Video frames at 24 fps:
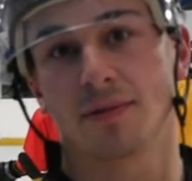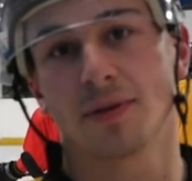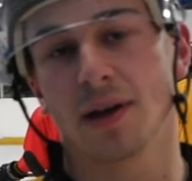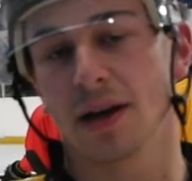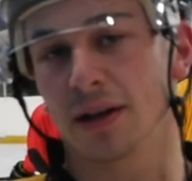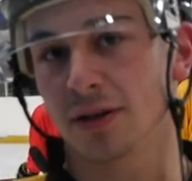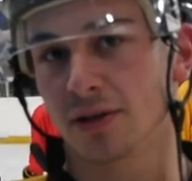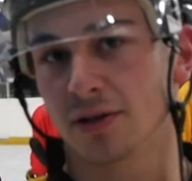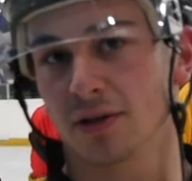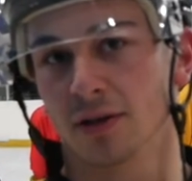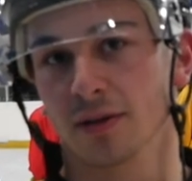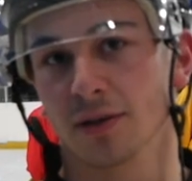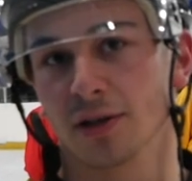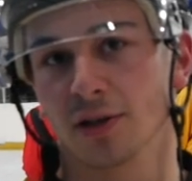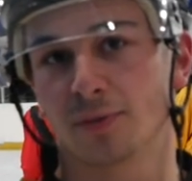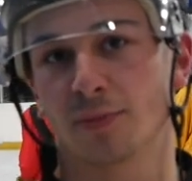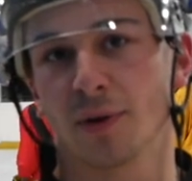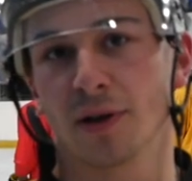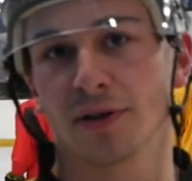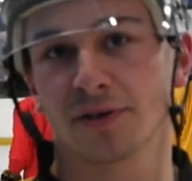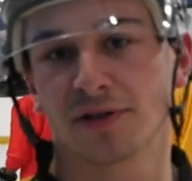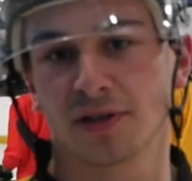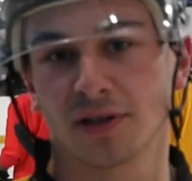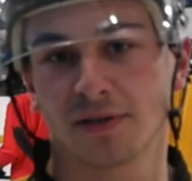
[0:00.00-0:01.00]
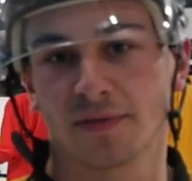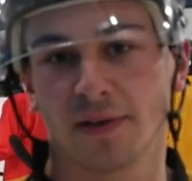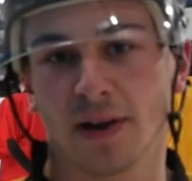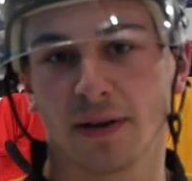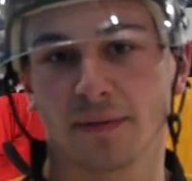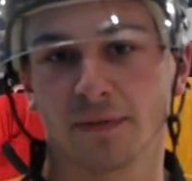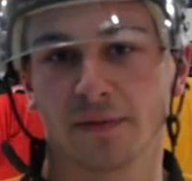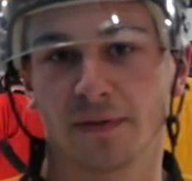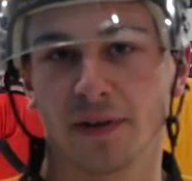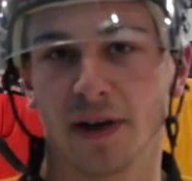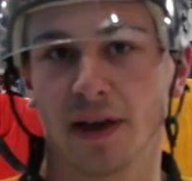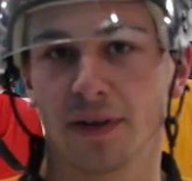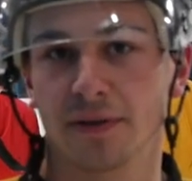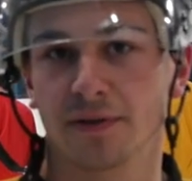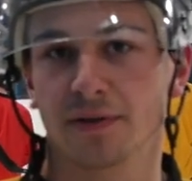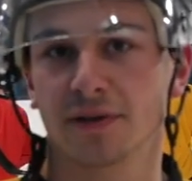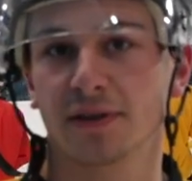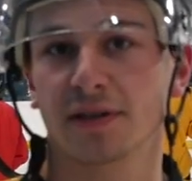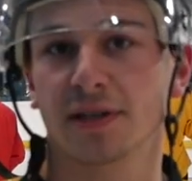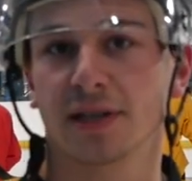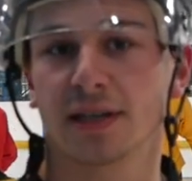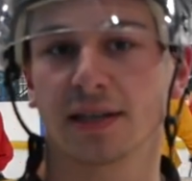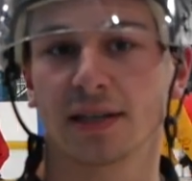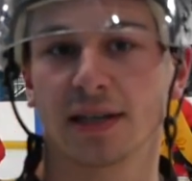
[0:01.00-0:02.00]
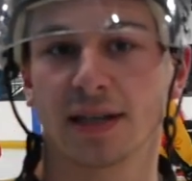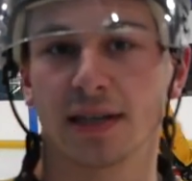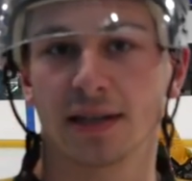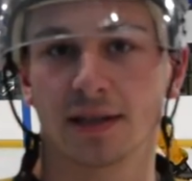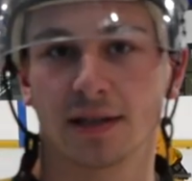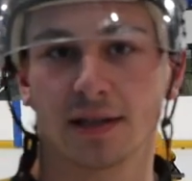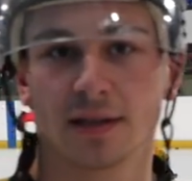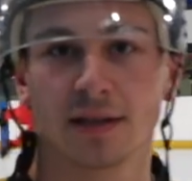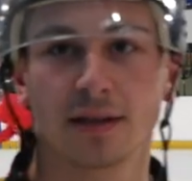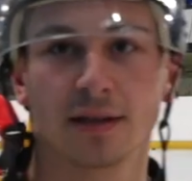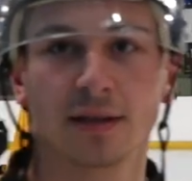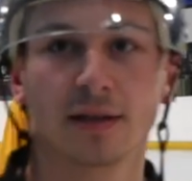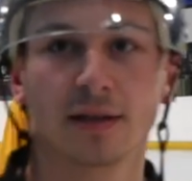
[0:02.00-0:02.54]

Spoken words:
thanks to all the sponsors for having faith in us this season.